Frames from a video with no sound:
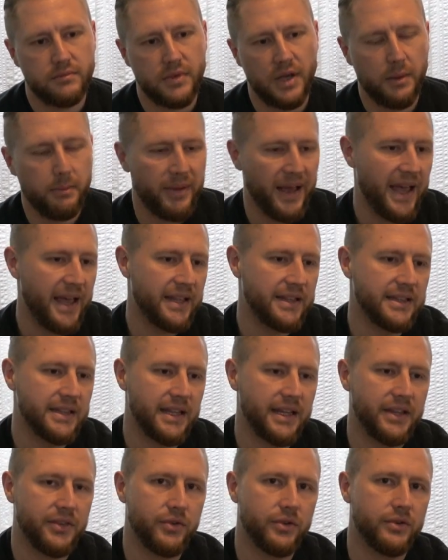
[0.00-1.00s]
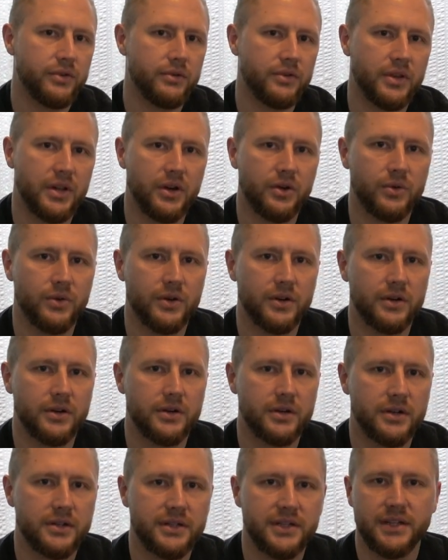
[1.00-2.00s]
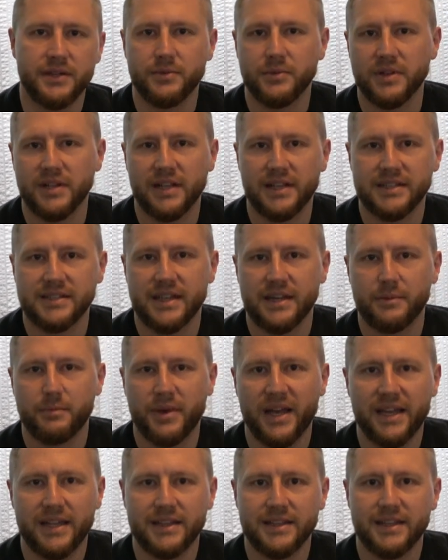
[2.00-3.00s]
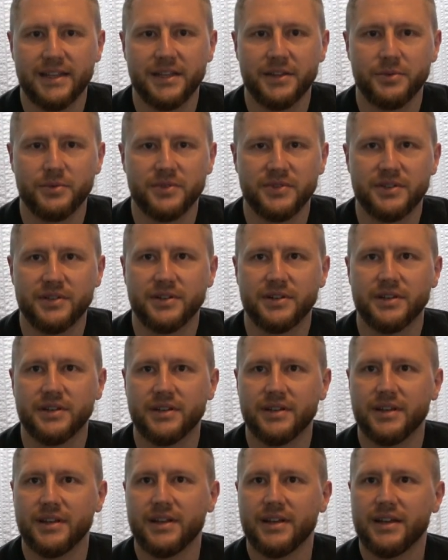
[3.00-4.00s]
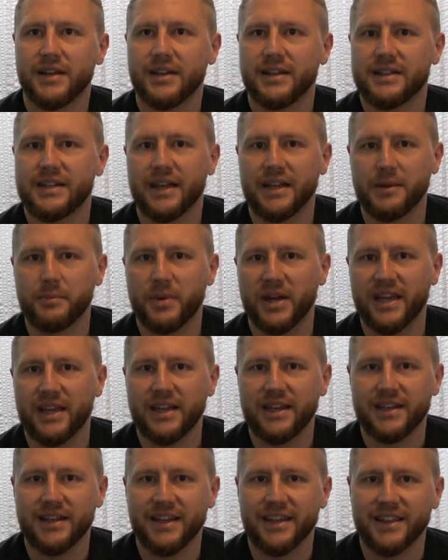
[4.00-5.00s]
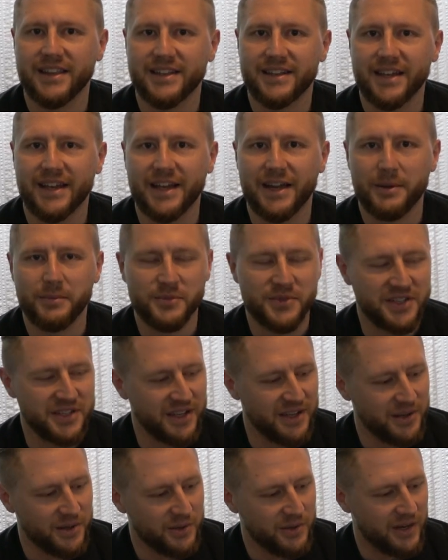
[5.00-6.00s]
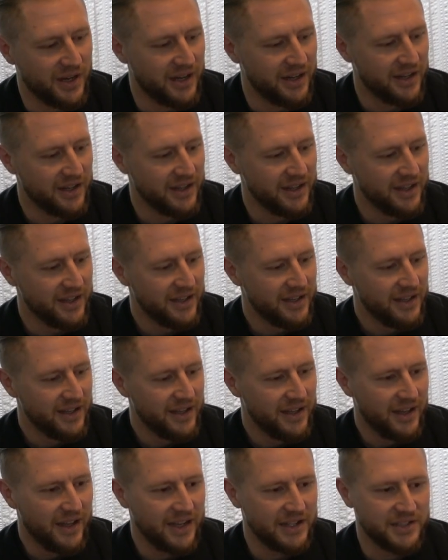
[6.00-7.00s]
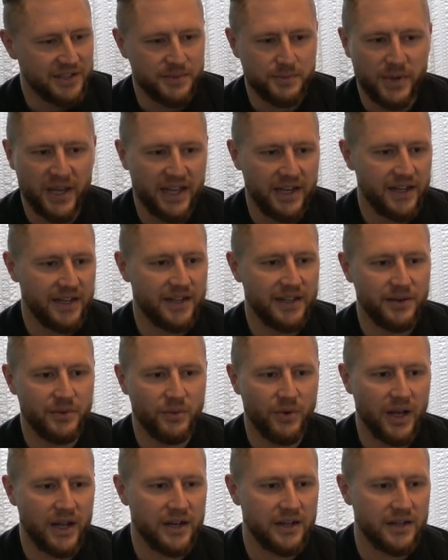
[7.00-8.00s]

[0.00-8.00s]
a patent leather lower. Didn't realize how patent leather was going to take paint at the time, so I just painted it right